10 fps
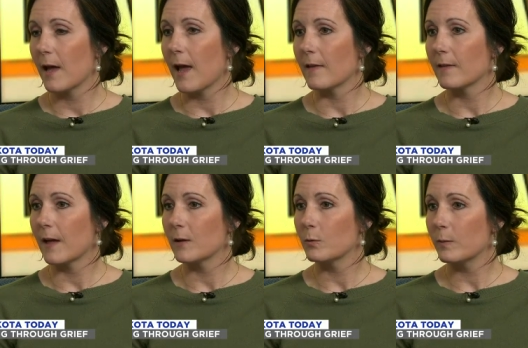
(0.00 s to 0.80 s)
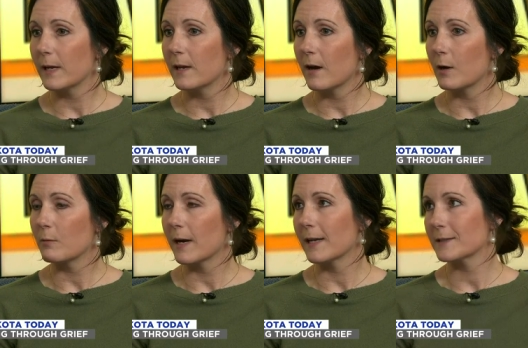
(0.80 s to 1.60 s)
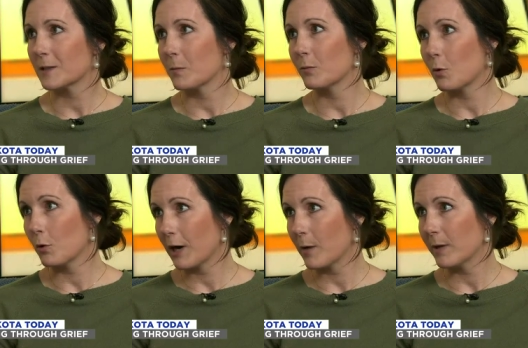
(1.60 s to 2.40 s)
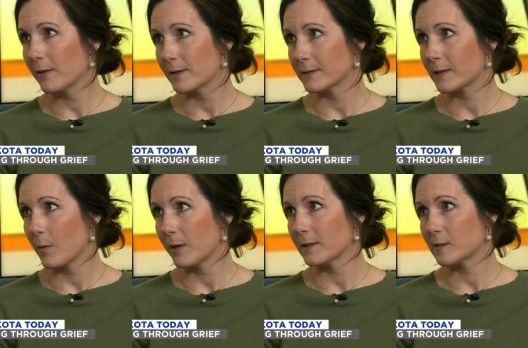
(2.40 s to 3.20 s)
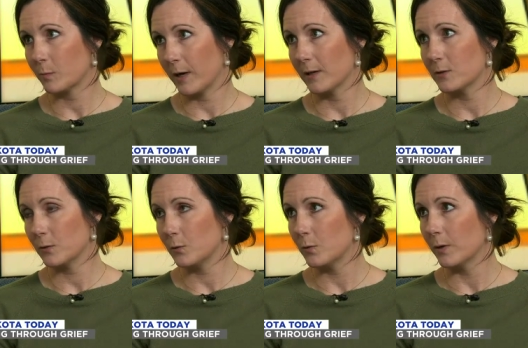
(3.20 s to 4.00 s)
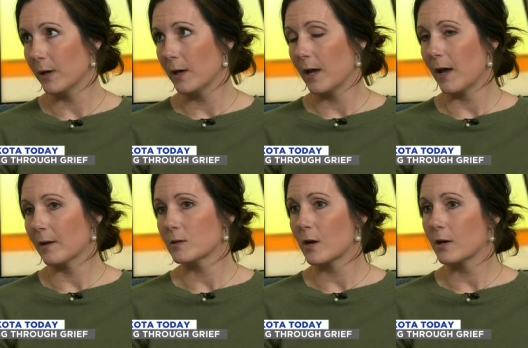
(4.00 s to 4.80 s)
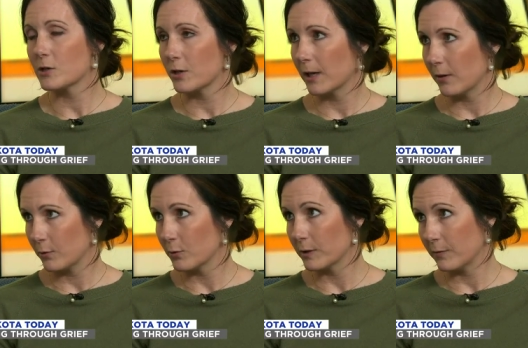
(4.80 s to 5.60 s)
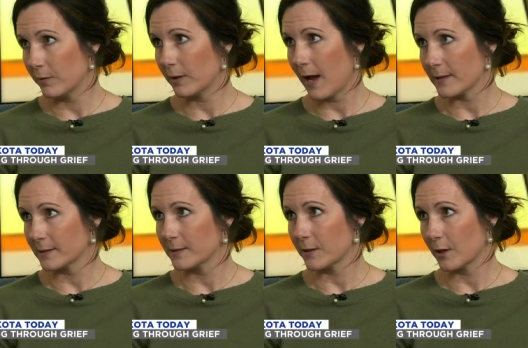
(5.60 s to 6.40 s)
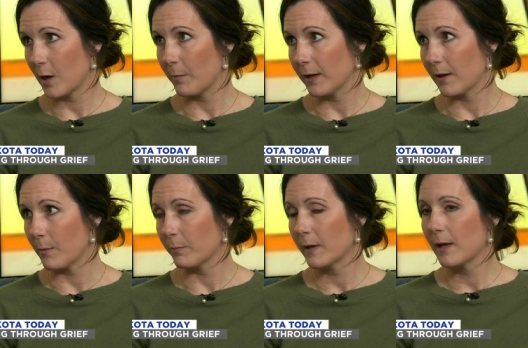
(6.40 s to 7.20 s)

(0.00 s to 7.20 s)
And then we are running some programming this coming spring too, and our Journeying Through Grief classes are coming up.